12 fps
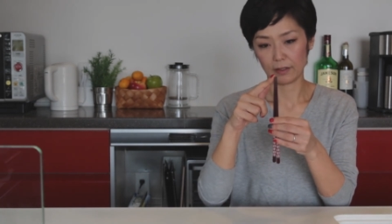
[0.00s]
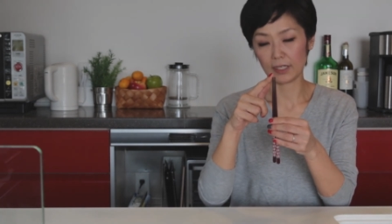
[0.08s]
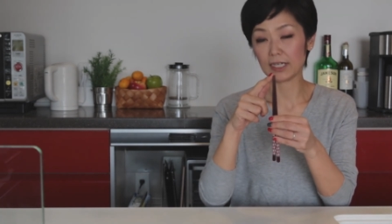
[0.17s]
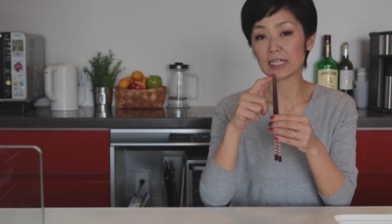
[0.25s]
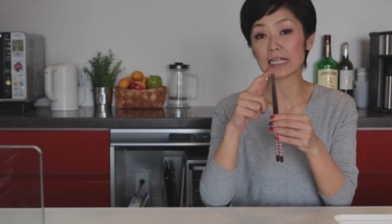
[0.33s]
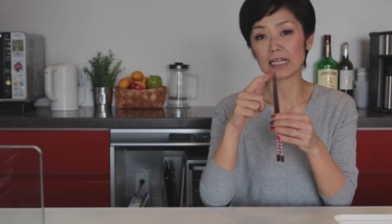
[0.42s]

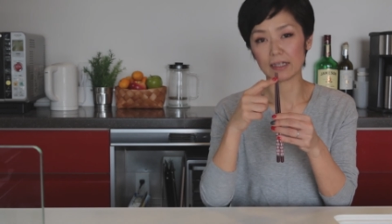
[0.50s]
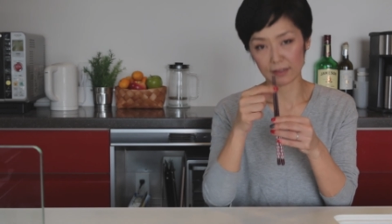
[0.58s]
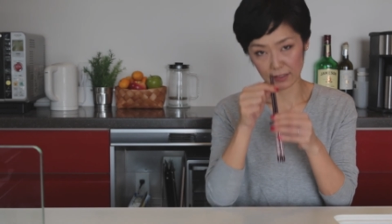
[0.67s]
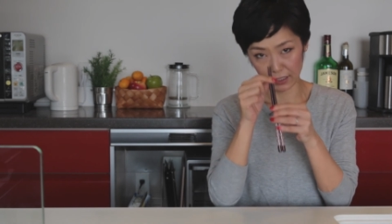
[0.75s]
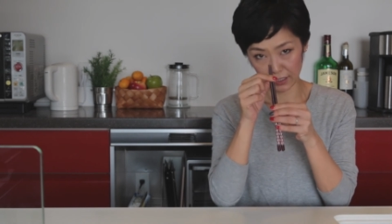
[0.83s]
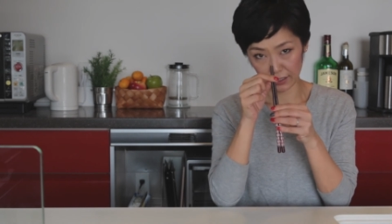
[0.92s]
Eating
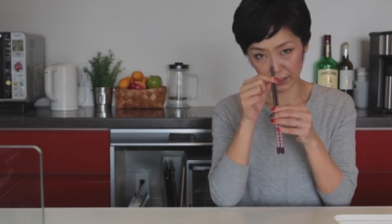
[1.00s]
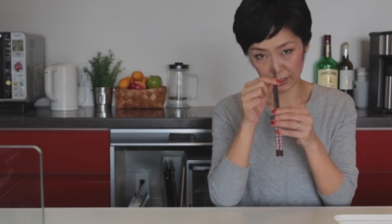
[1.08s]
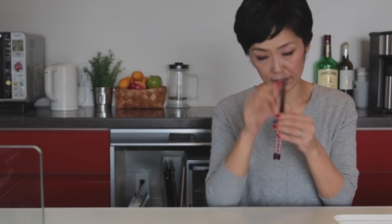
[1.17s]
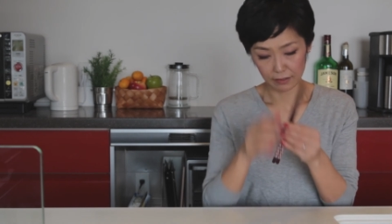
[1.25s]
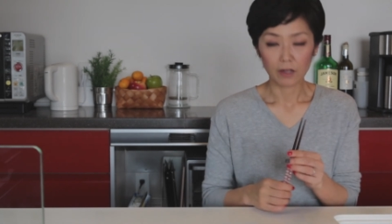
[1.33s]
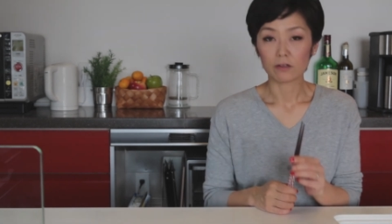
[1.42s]
side.
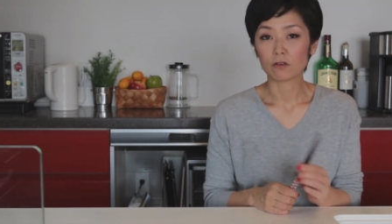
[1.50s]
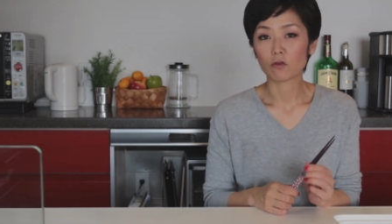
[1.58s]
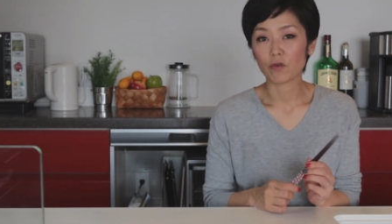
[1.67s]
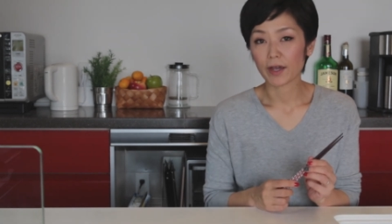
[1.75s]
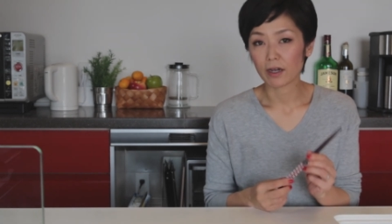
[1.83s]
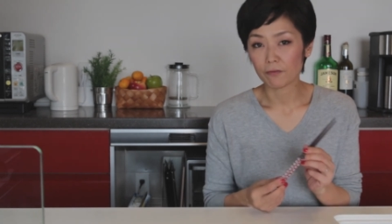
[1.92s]

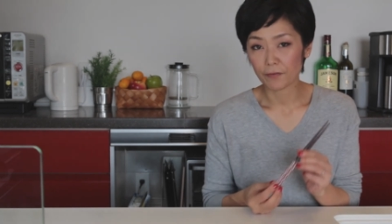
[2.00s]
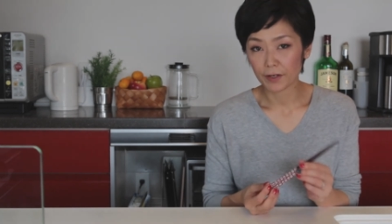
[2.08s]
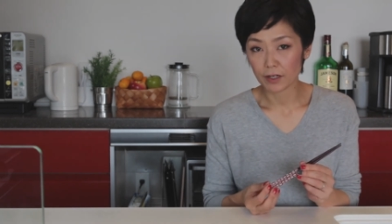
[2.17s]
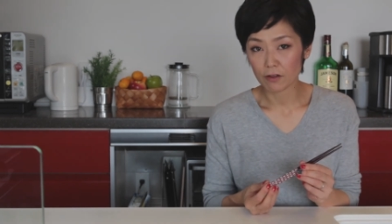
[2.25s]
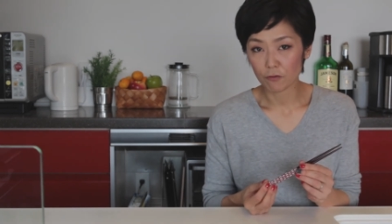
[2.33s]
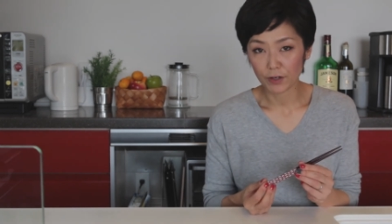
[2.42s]
Square
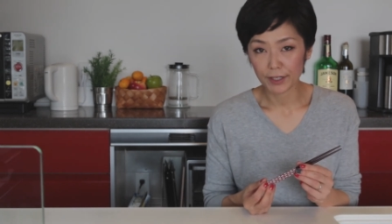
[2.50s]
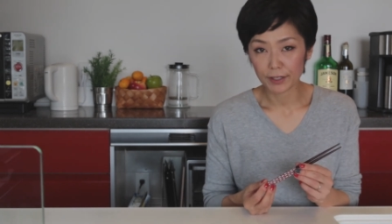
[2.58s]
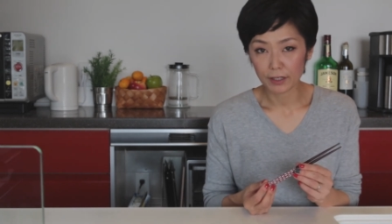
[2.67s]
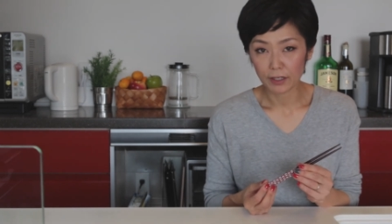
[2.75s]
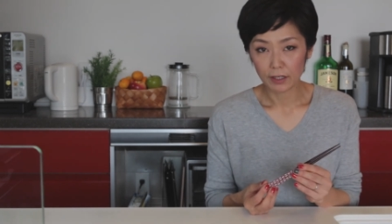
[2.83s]
finish one,